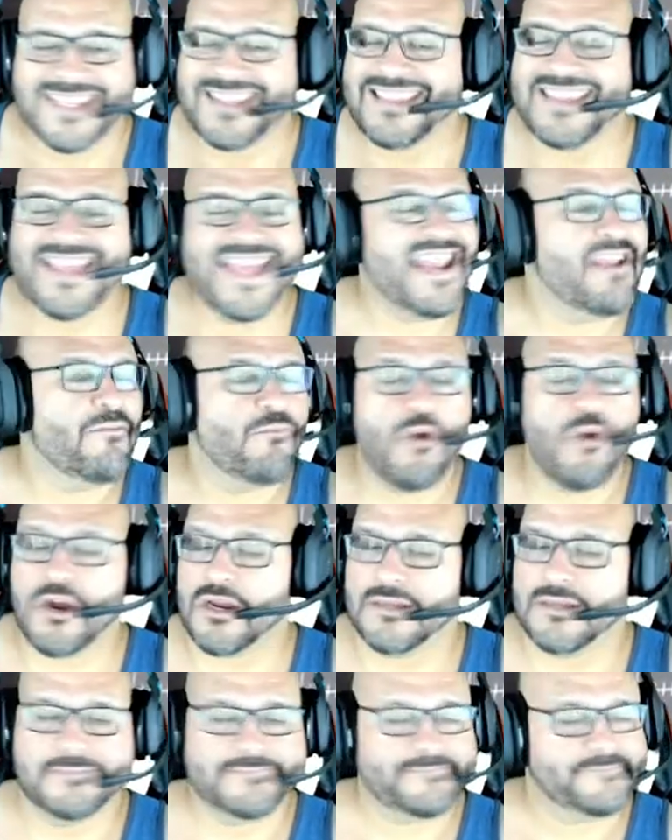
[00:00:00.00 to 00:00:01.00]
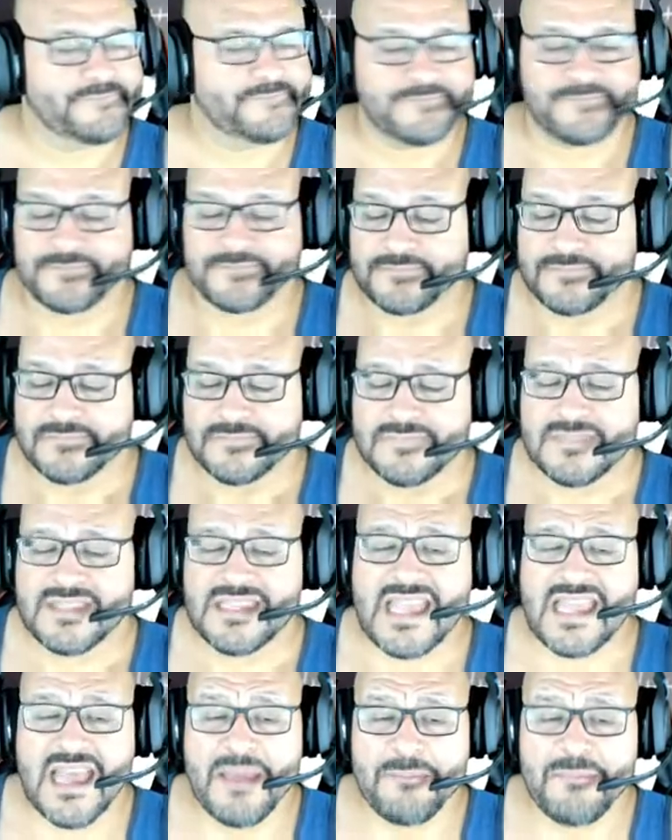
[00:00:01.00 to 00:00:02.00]
didn't work.
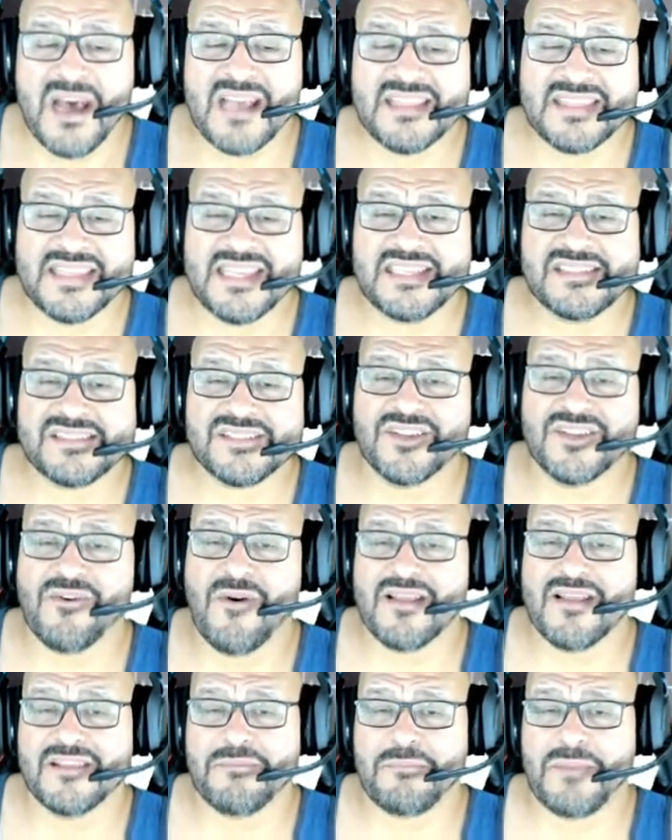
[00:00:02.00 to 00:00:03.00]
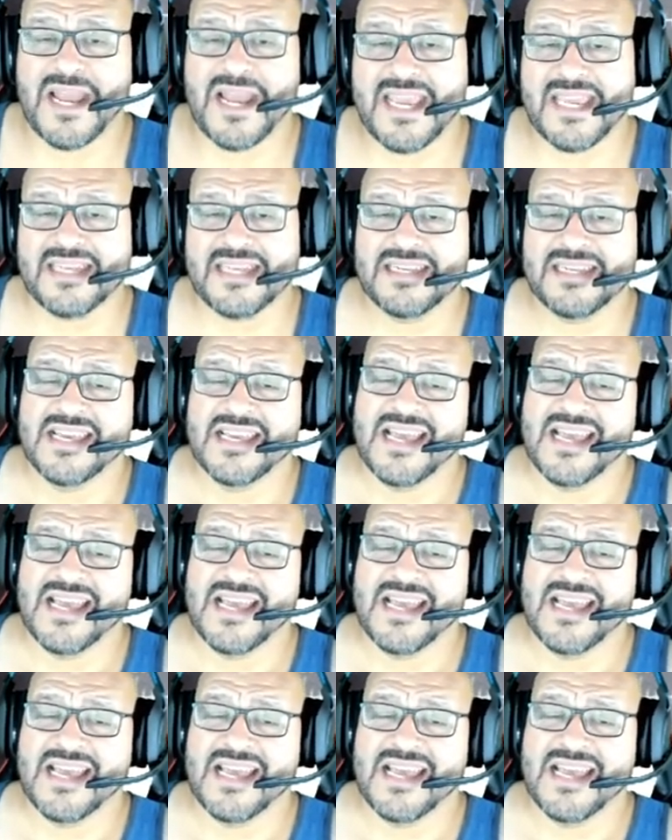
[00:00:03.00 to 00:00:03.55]
I bought these to go on the plane.